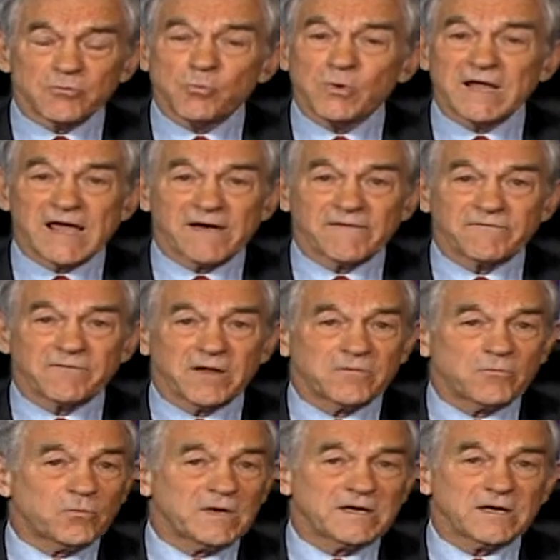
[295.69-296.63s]

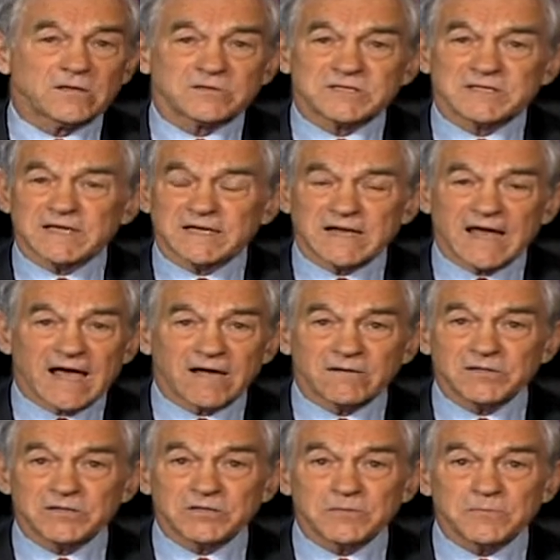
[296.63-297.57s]
we don't say
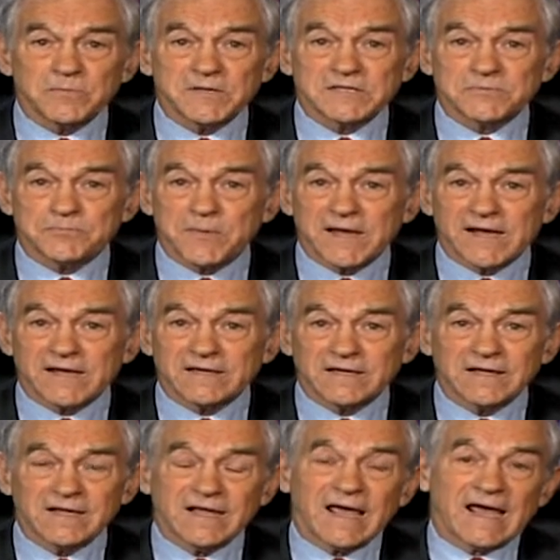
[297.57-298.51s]
how it should be spent,